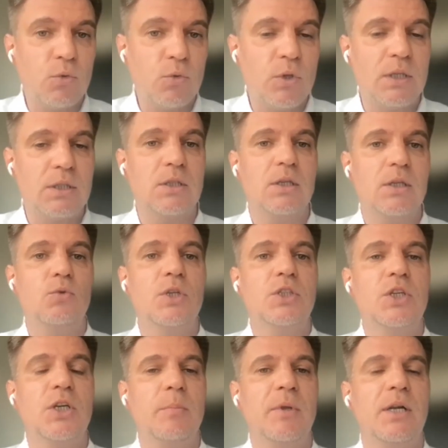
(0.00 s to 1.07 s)
a fee to
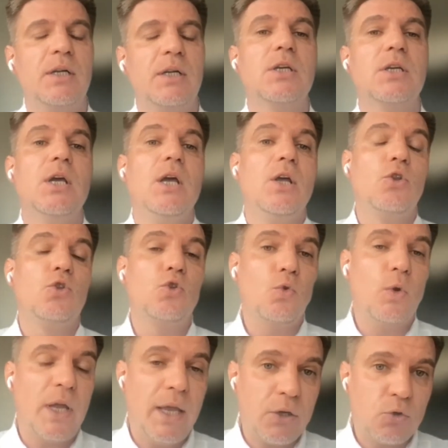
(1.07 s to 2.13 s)
these criminals.
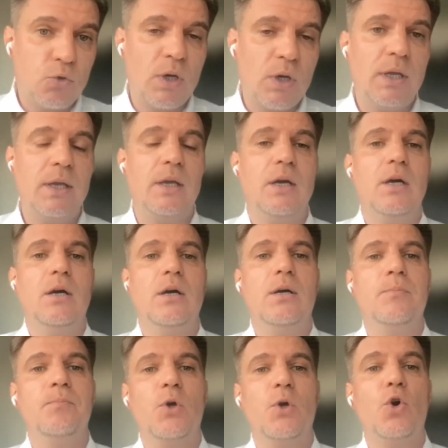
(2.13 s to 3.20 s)
To actually
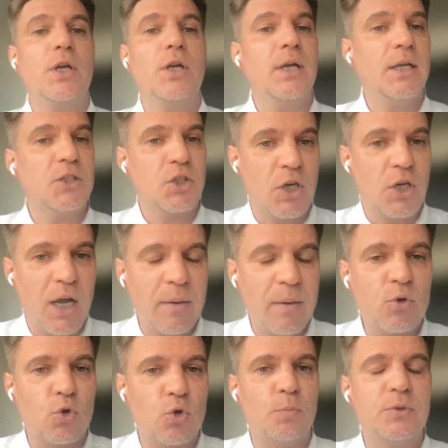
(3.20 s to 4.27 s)
organize
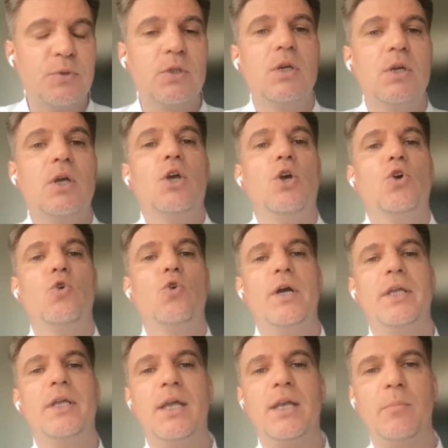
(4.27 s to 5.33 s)
crime groups
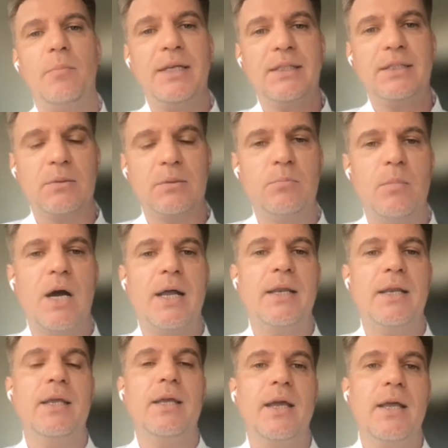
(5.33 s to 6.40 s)
who again amassed
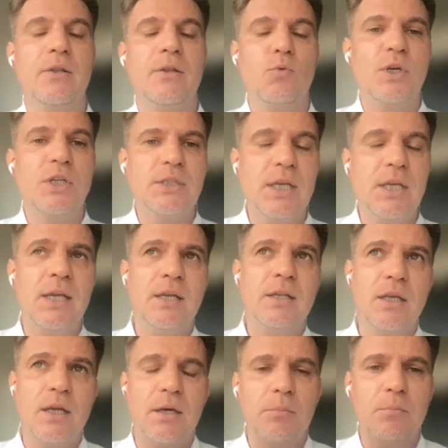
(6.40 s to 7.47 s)
money, and we're
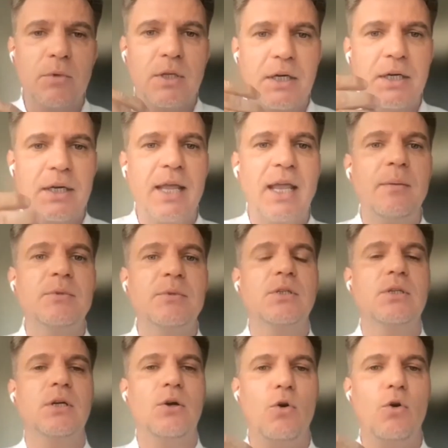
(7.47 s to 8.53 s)
seeing their
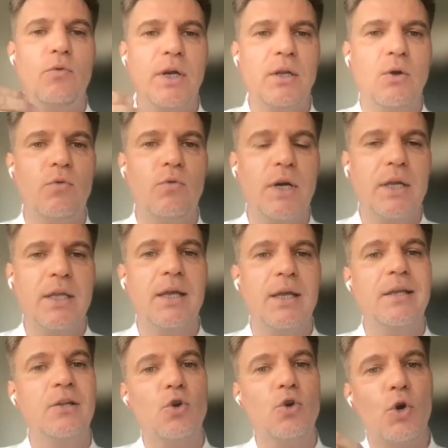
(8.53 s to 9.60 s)
names over and over
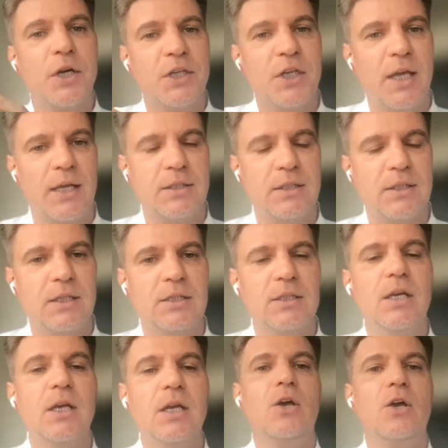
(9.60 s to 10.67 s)
again in court
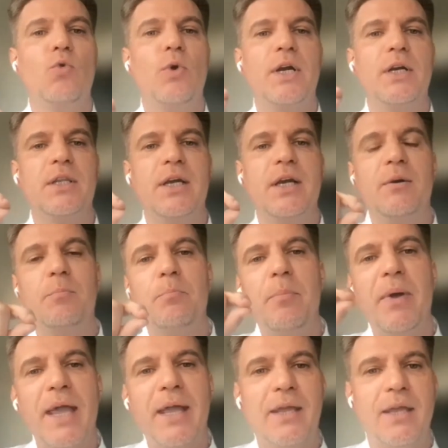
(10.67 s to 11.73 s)
cases where they're
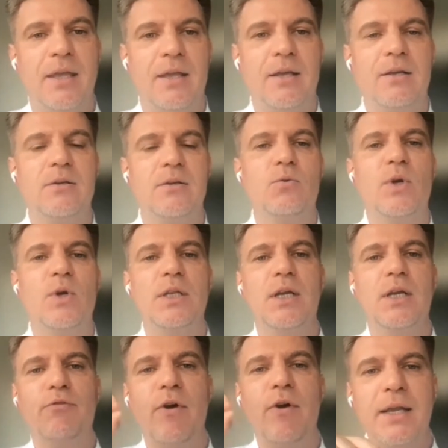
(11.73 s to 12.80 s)
backing, where
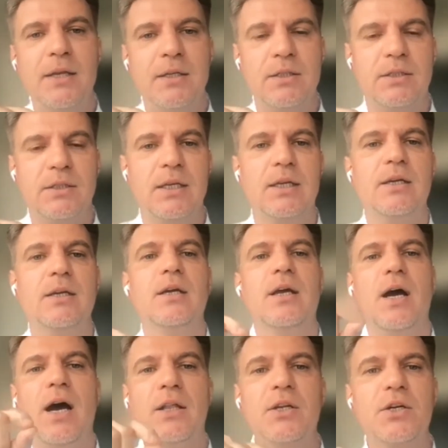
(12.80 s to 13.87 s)
they're financing
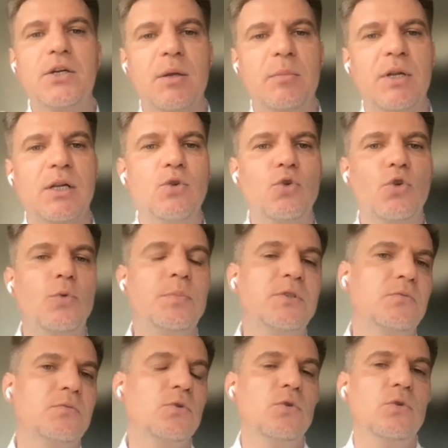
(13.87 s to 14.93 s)
other criminal
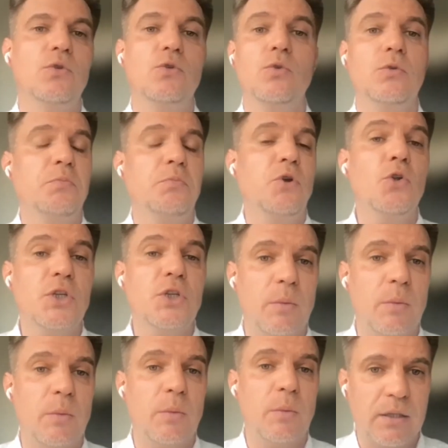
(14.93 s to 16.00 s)
groups to do
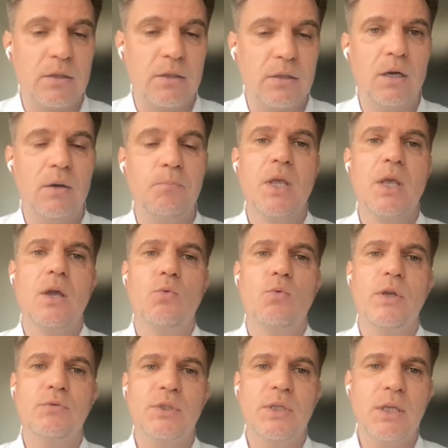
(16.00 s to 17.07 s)
contraband.
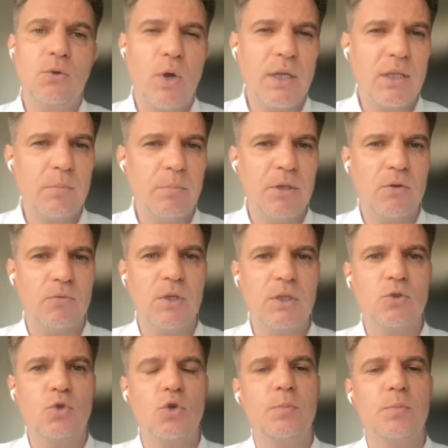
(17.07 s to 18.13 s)
We've seen quite a bit
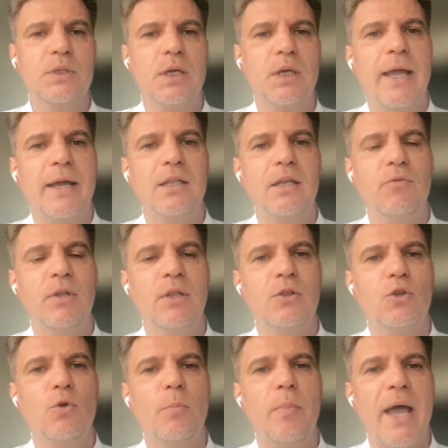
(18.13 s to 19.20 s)
of these groups active
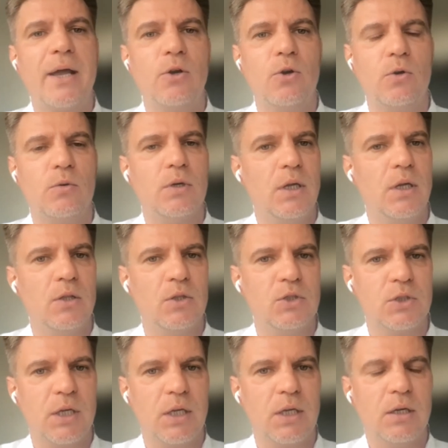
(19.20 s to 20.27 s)
in the tobacco
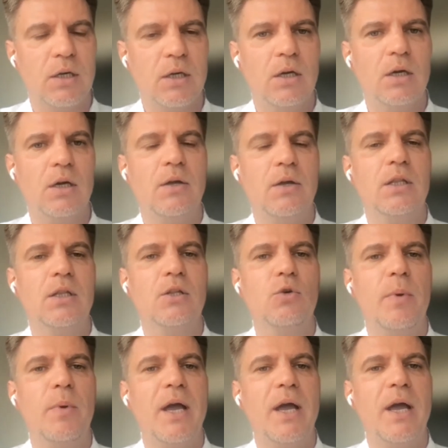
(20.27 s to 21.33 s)
industry, in the
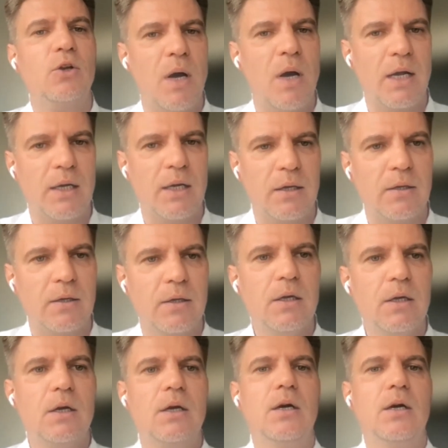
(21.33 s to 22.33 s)
tobacco smuggling.